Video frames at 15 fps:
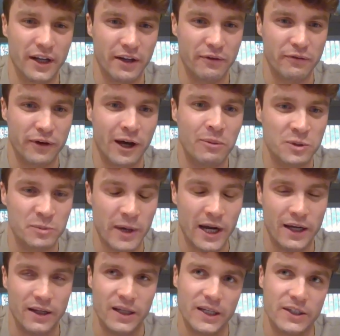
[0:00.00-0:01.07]
and Phelps
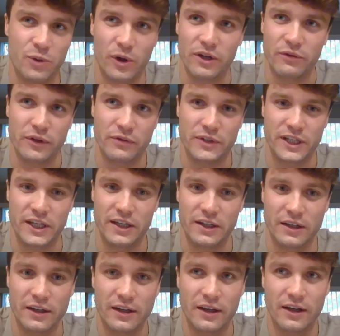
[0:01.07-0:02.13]
back in like
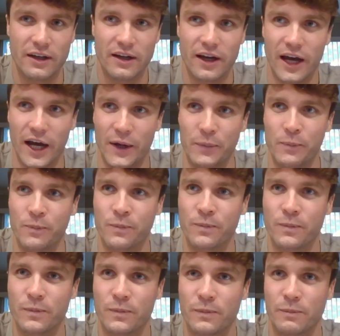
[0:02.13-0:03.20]
2015. Um,
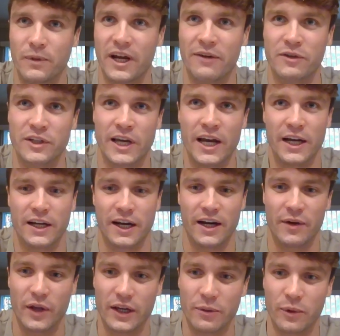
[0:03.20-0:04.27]
but after that, it kind
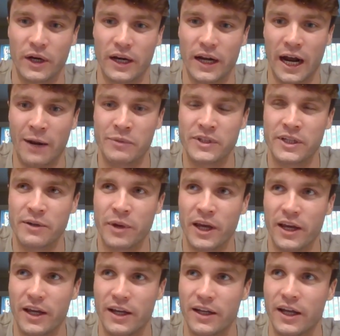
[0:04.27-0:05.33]
of like went absent a
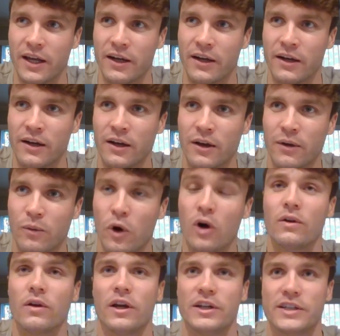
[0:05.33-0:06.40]
bit. And then,
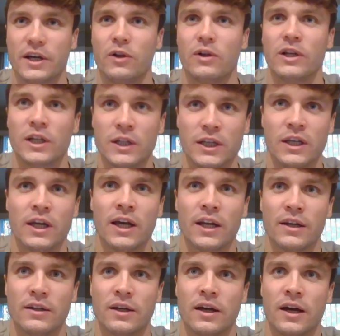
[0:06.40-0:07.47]
well, until Lily
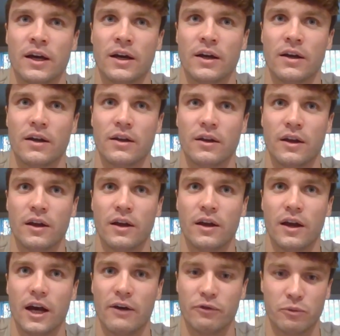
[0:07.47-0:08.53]
and uh,
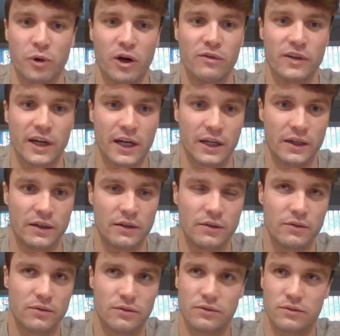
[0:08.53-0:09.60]
Efimova had
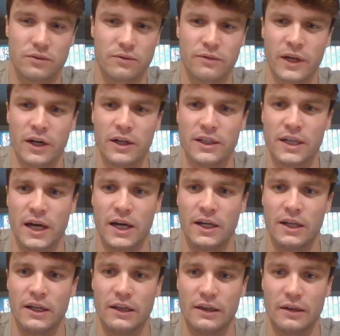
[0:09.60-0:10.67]
very
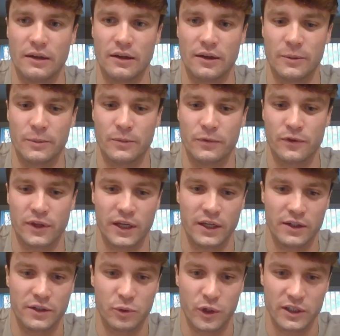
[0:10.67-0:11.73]
tiny um, thing
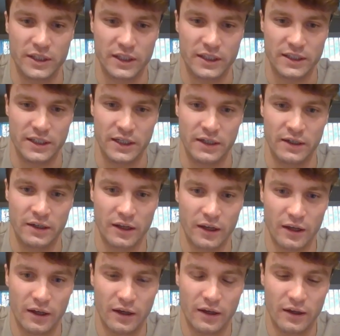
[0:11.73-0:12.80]
in 2016.
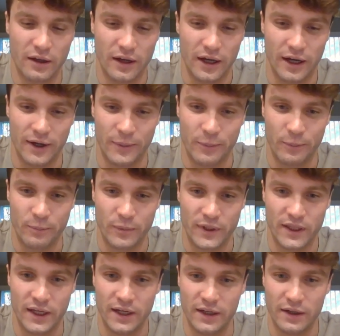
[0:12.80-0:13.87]
Um, but
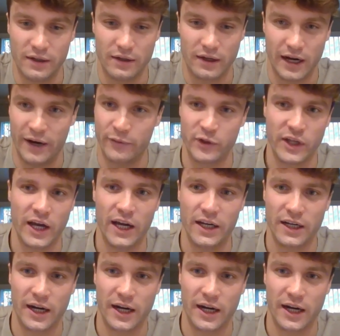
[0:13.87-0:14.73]
then after that, it